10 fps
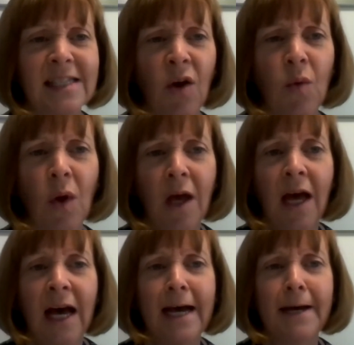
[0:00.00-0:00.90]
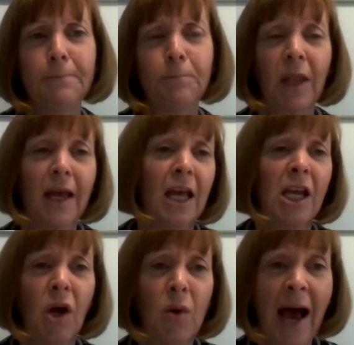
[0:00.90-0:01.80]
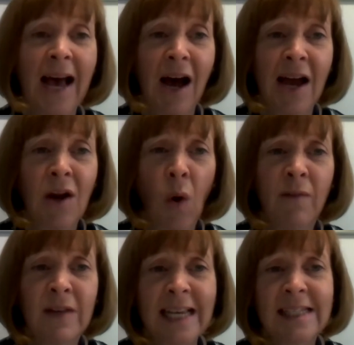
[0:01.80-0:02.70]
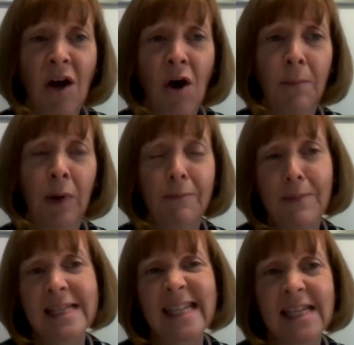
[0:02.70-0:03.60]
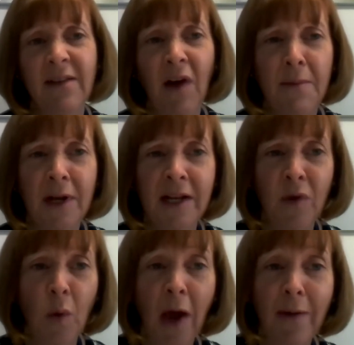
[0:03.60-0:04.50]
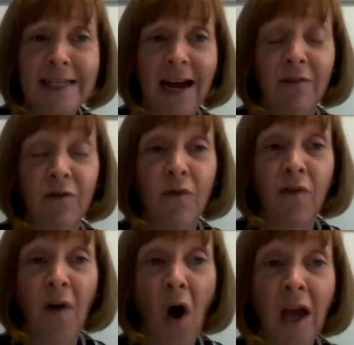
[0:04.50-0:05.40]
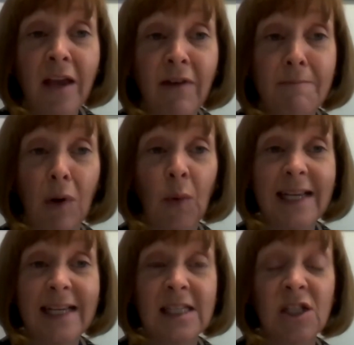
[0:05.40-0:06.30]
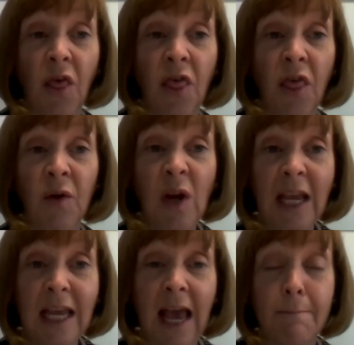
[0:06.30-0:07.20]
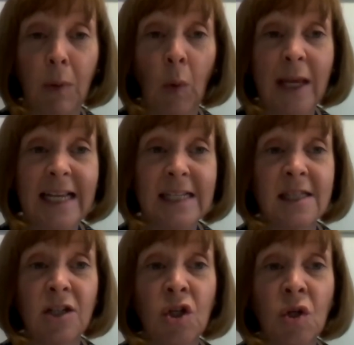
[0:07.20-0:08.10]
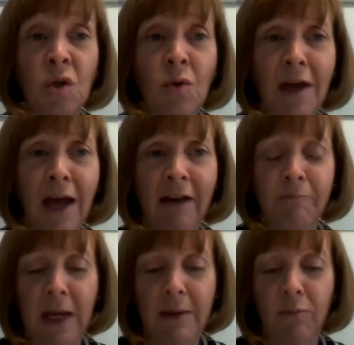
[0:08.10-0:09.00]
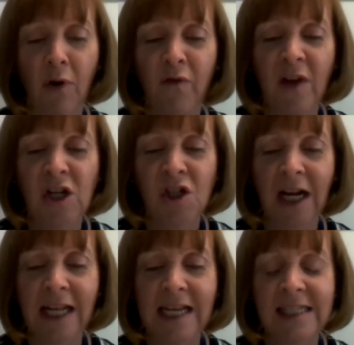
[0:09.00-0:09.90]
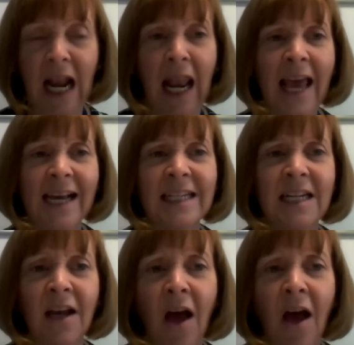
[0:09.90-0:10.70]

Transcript: So, you know, in Oliver's example of business development, if you were going down from 5 employees to 3 employees, the 2 that have been provisionally selected